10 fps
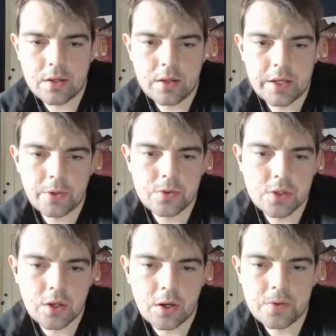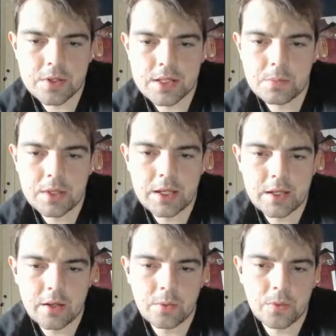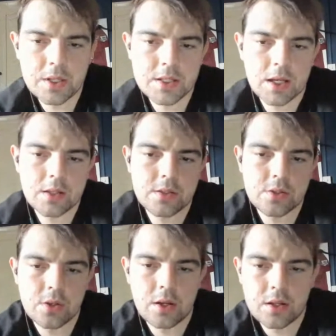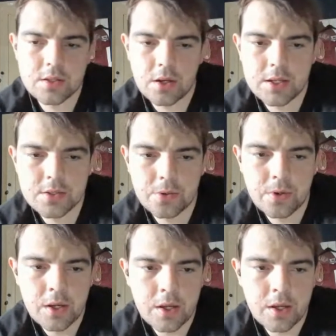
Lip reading: Hill took over as team leader and won his second title